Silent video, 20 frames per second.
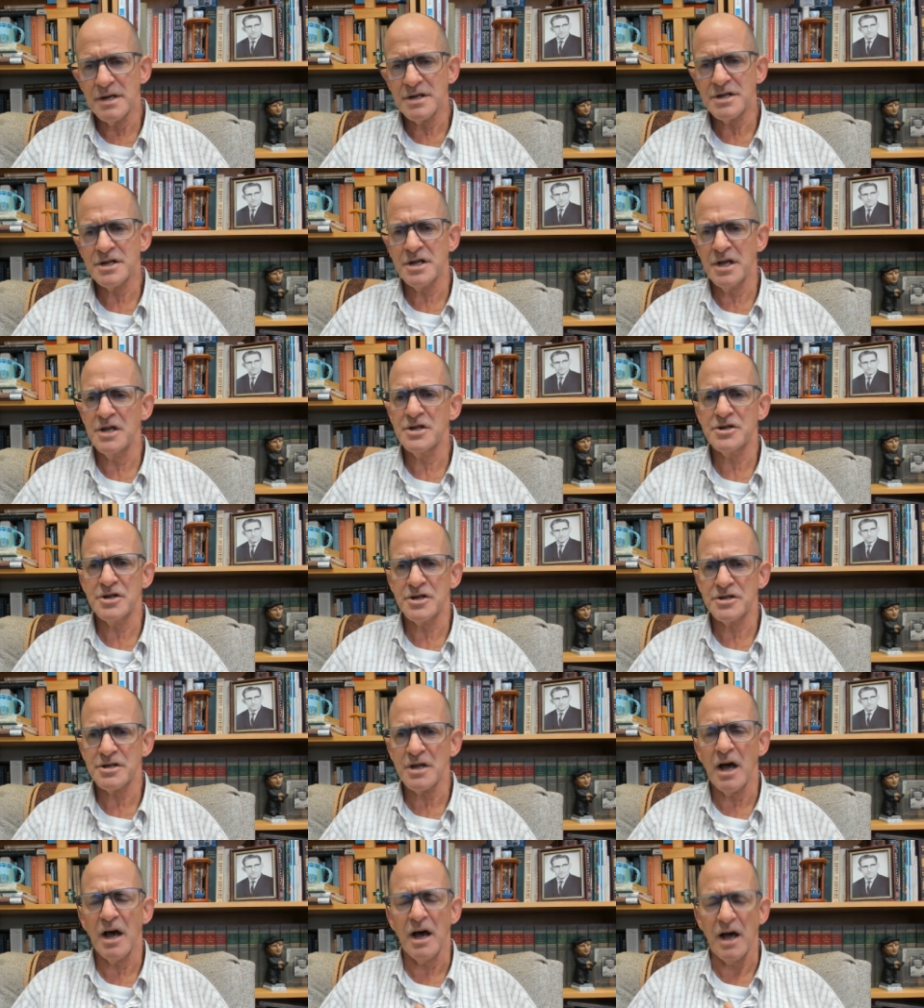it
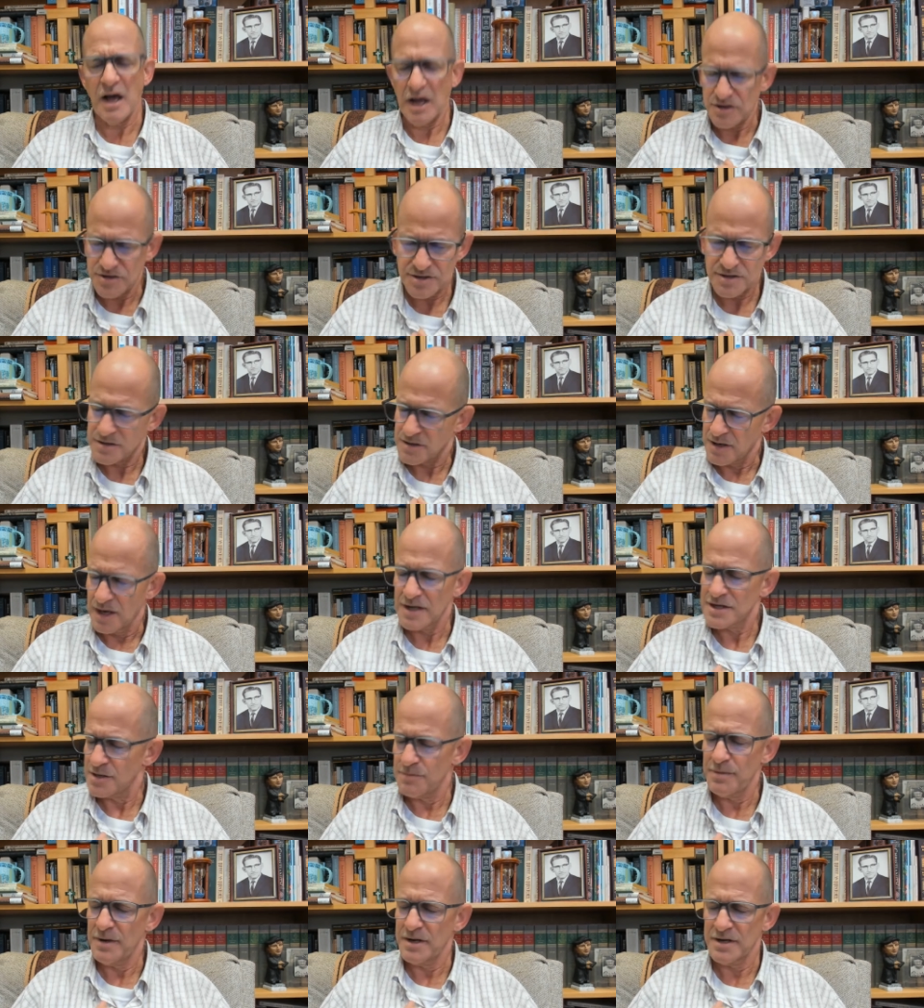teaches us
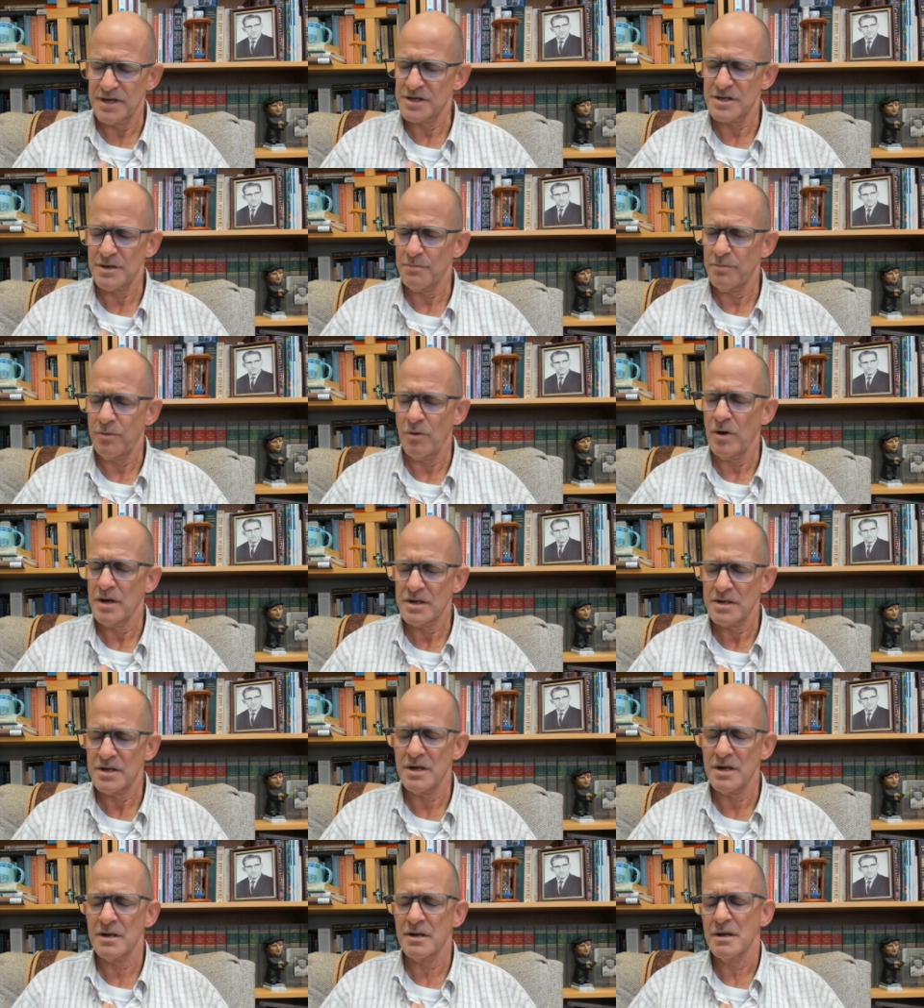not to be
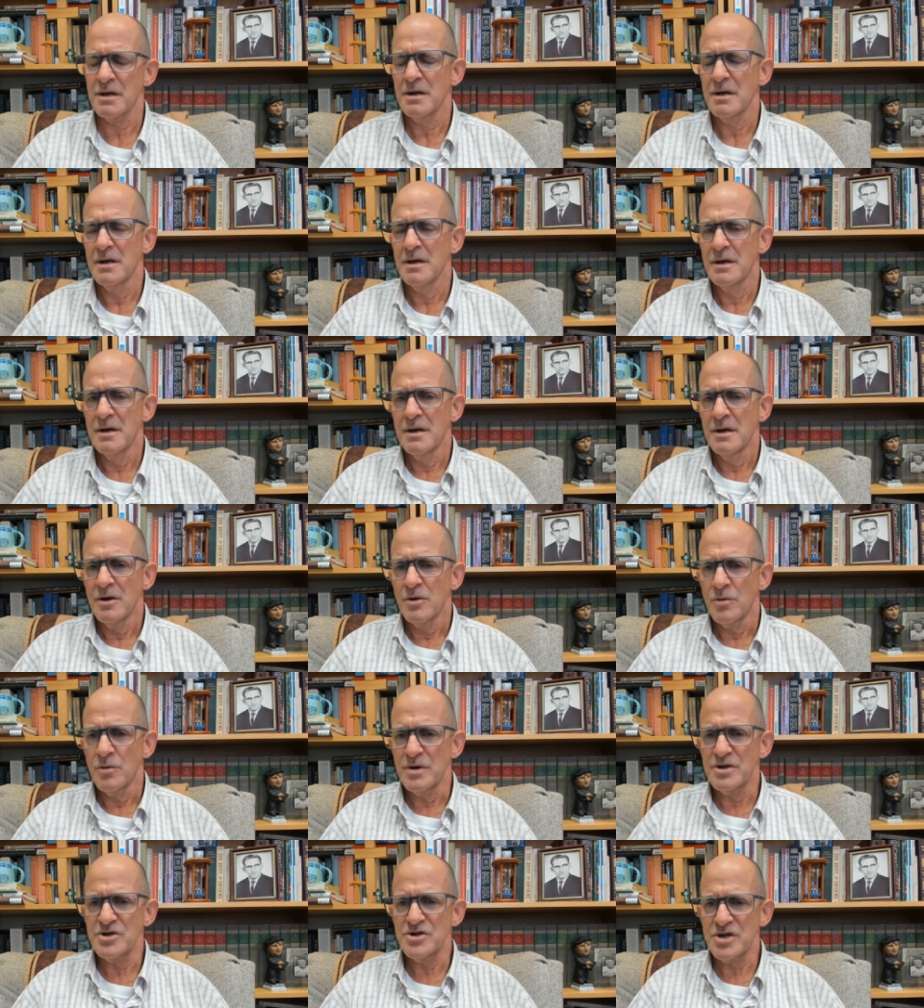disappointed
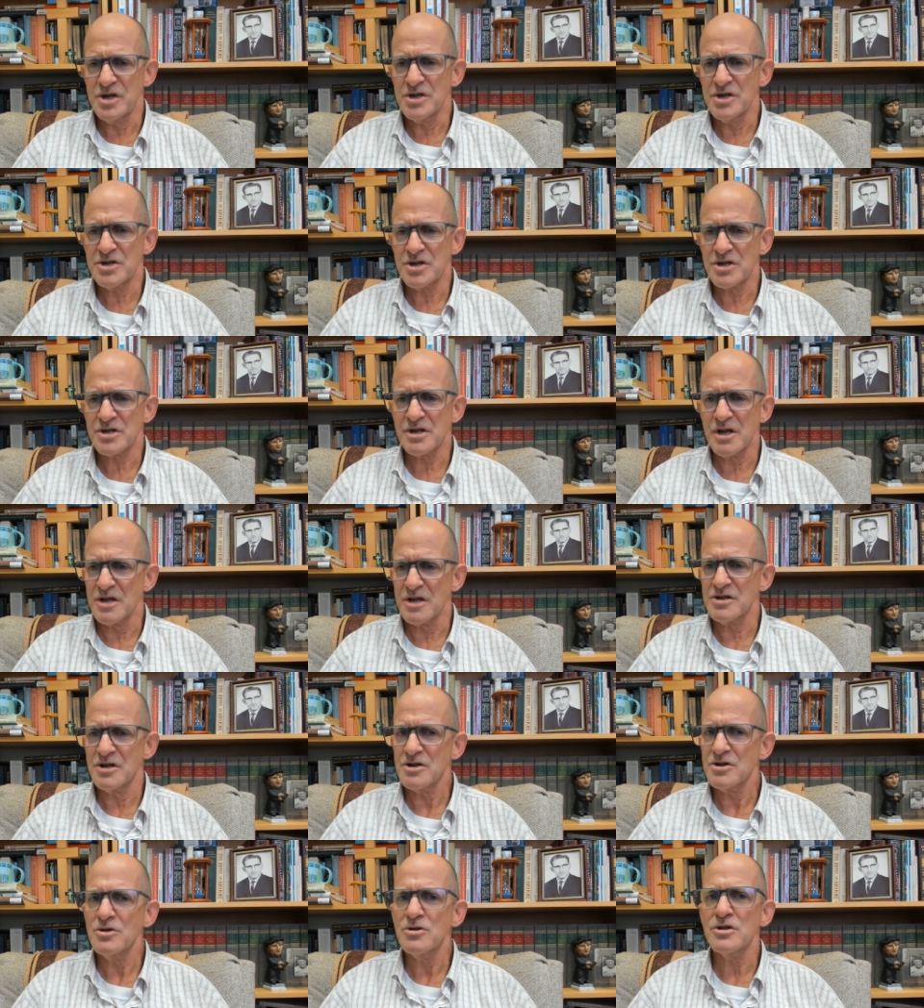when Jesus
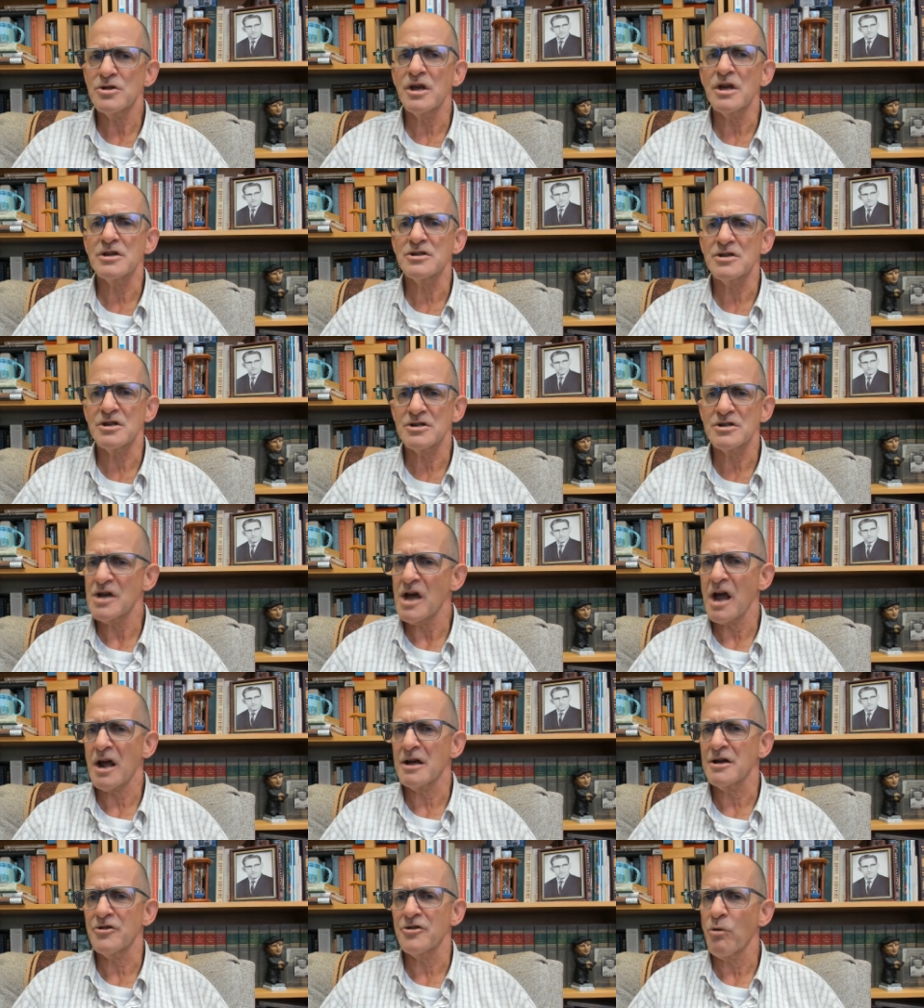doesn't do things
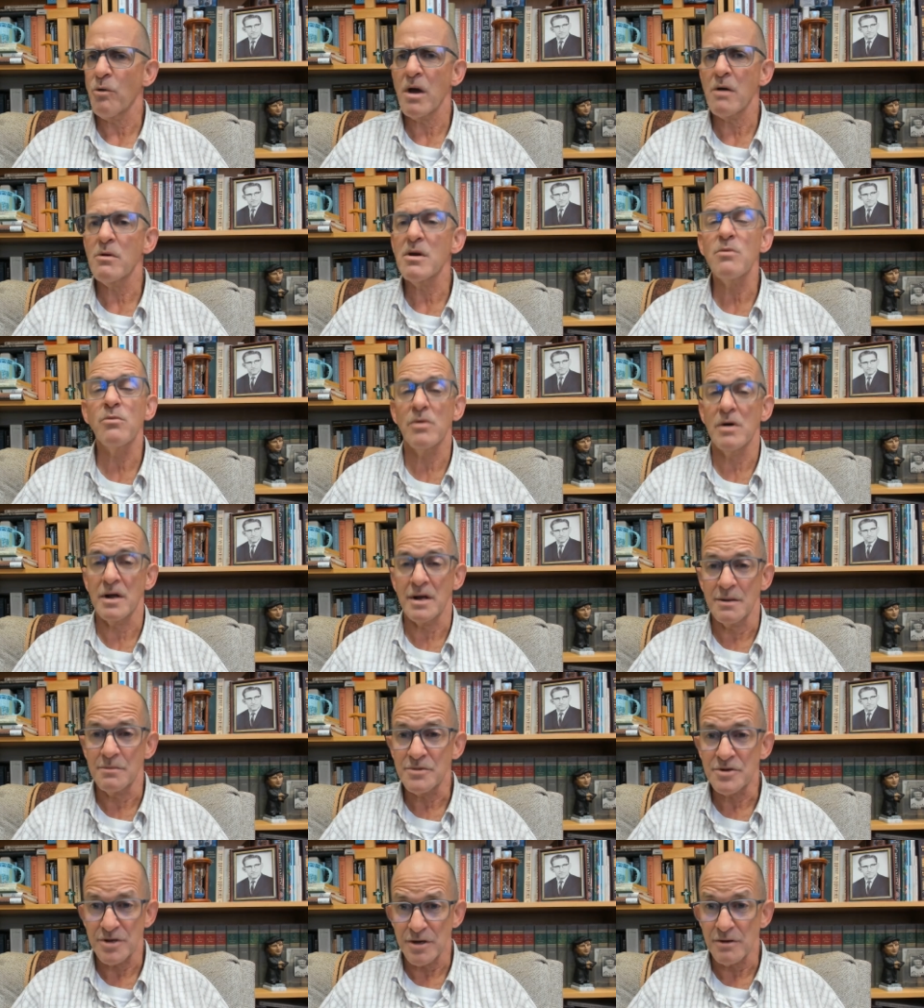exactly the way we want
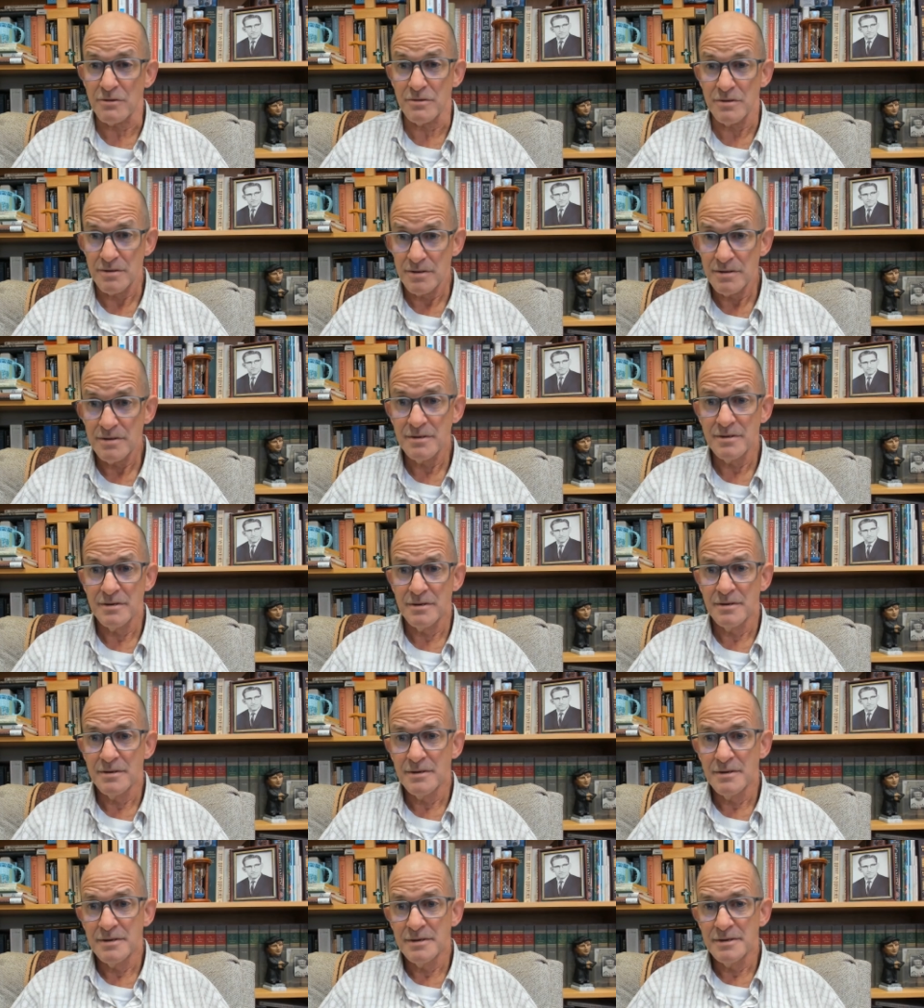him to,
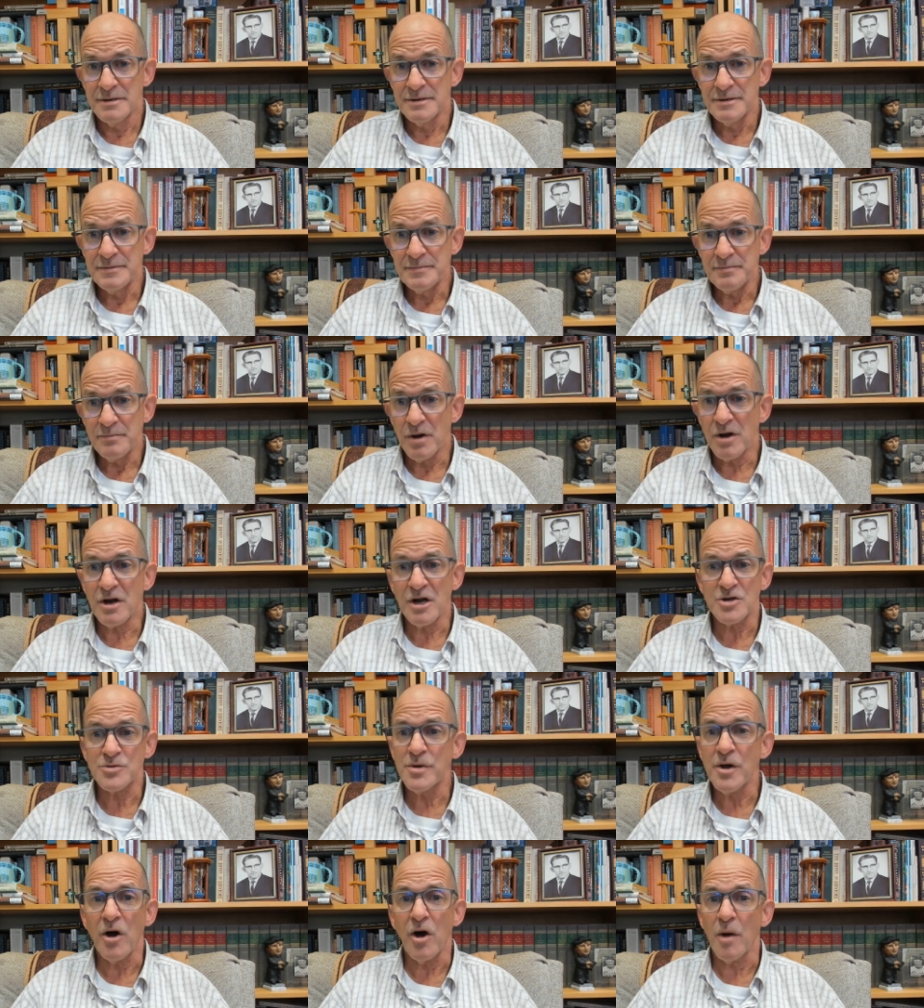
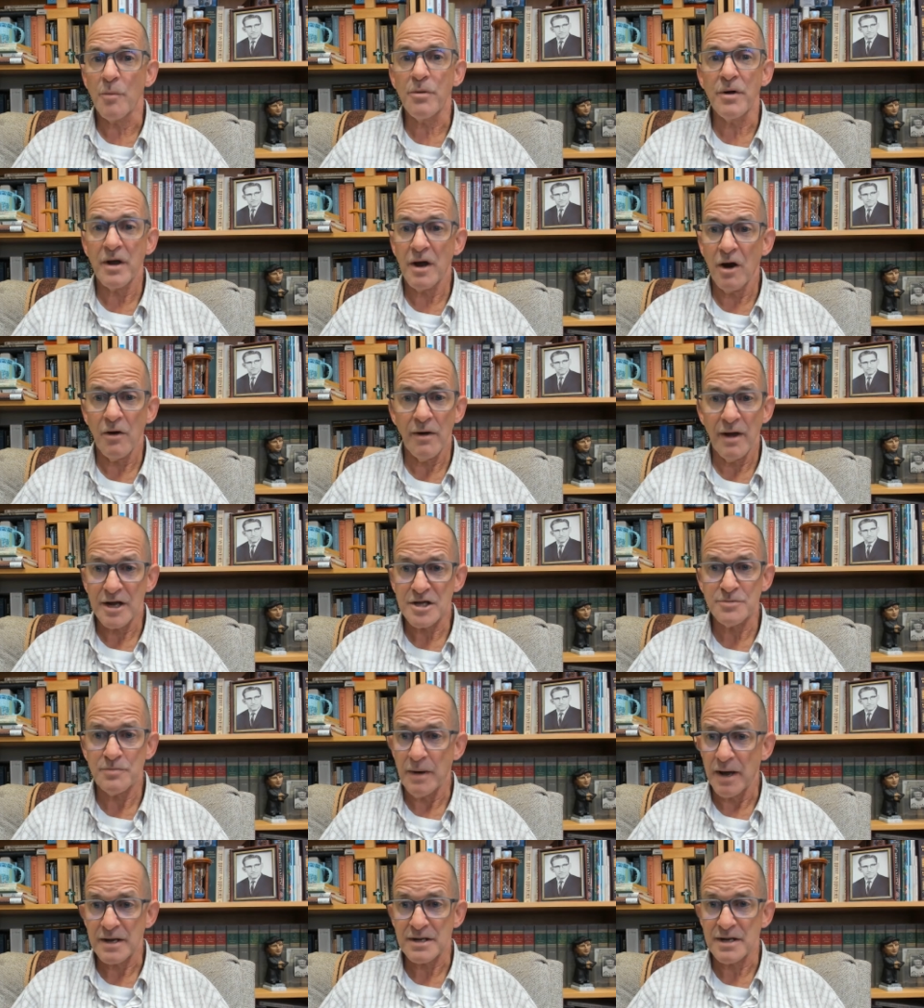because we all bring our
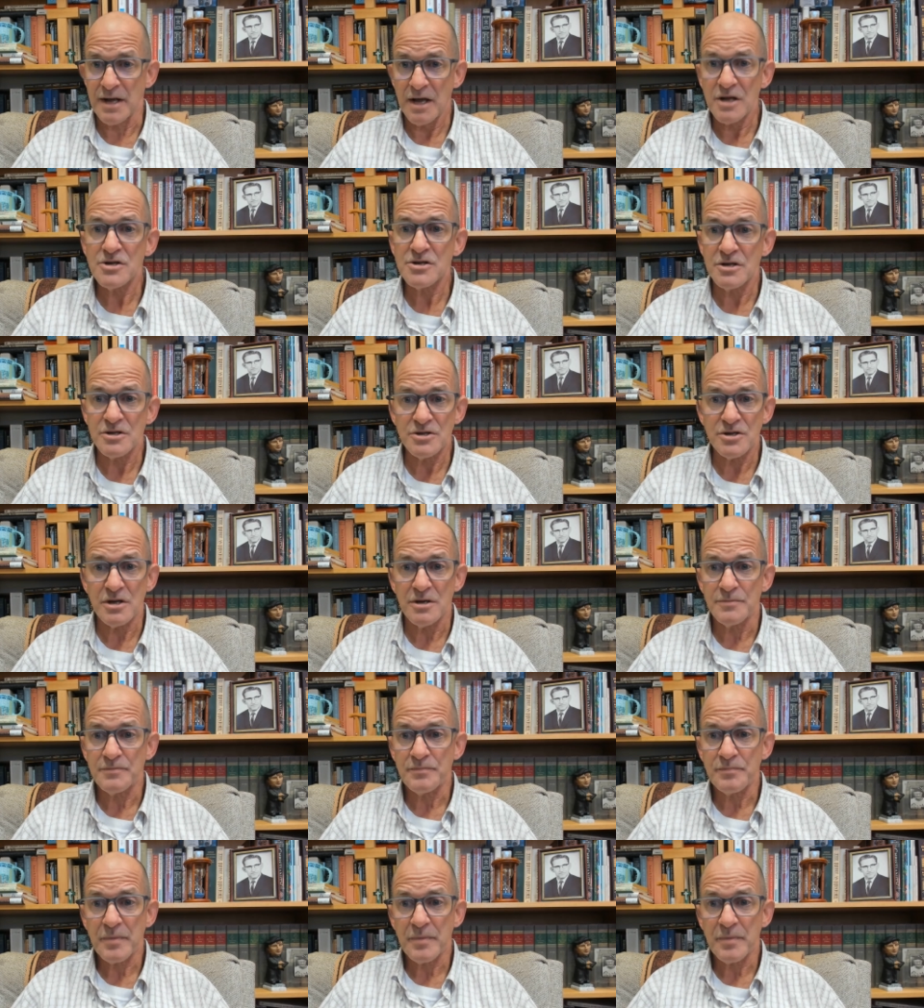expectations up